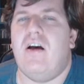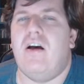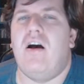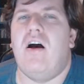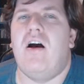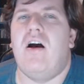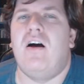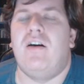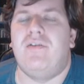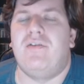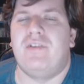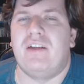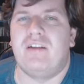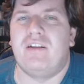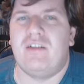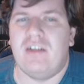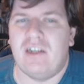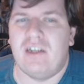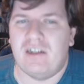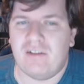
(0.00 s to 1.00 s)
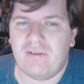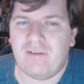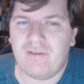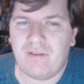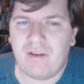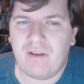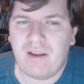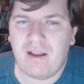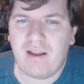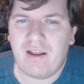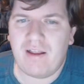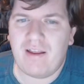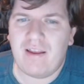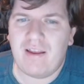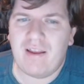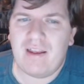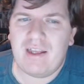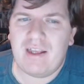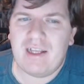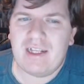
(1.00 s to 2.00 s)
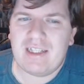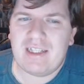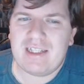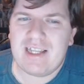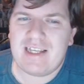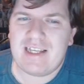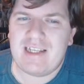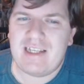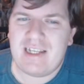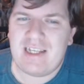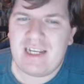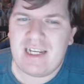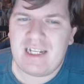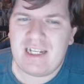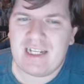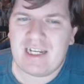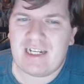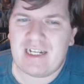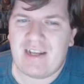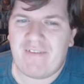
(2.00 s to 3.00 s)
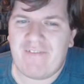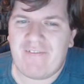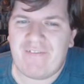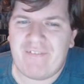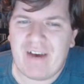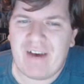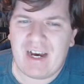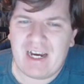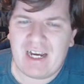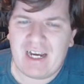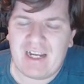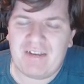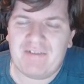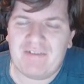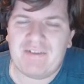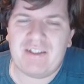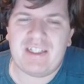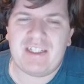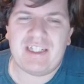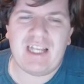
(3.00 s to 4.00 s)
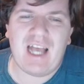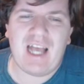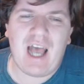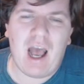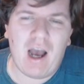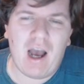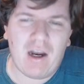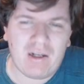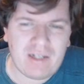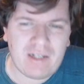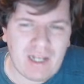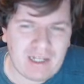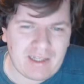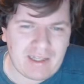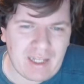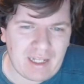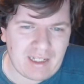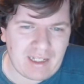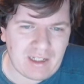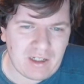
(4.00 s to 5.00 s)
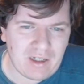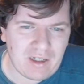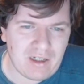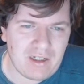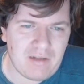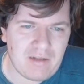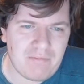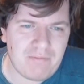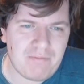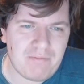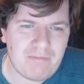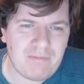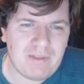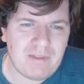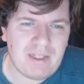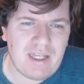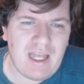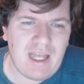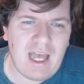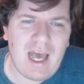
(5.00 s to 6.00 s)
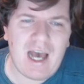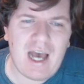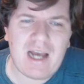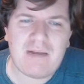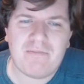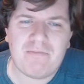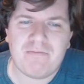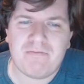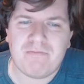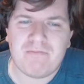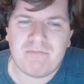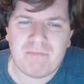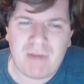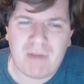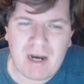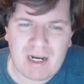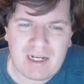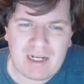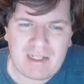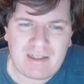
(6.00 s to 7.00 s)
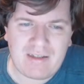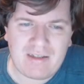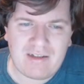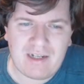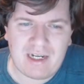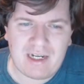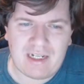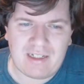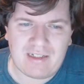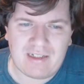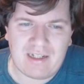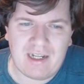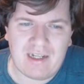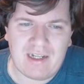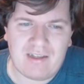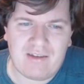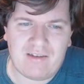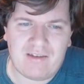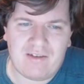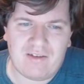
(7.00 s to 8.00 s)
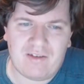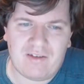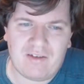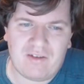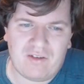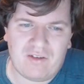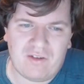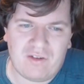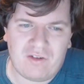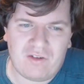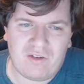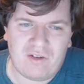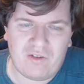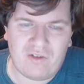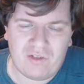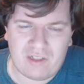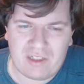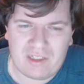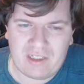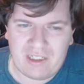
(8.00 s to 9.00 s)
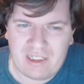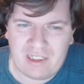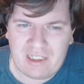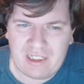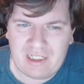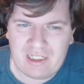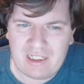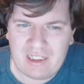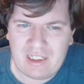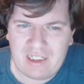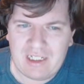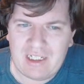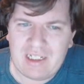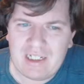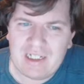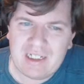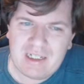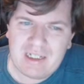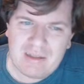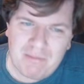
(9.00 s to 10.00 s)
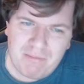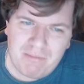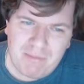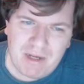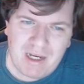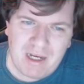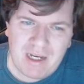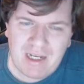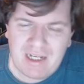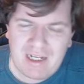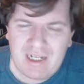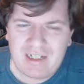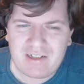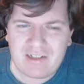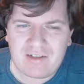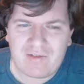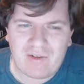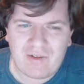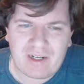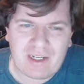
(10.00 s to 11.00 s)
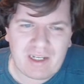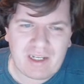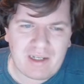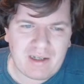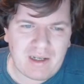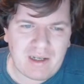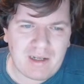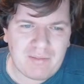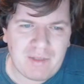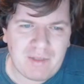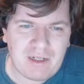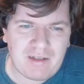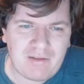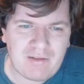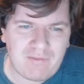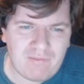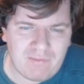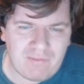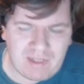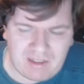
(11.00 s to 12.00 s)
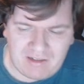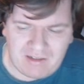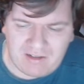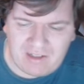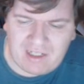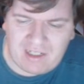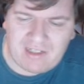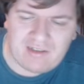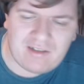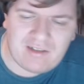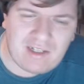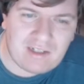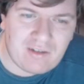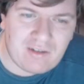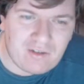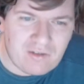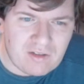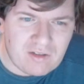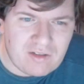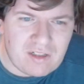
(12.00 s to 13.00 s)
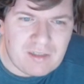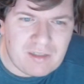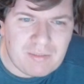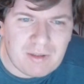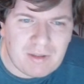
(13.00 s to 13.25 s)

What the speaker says: off the shelf. The Z95s are not that good. I might change that to a C. But it's tricky. Let's change that to a C+.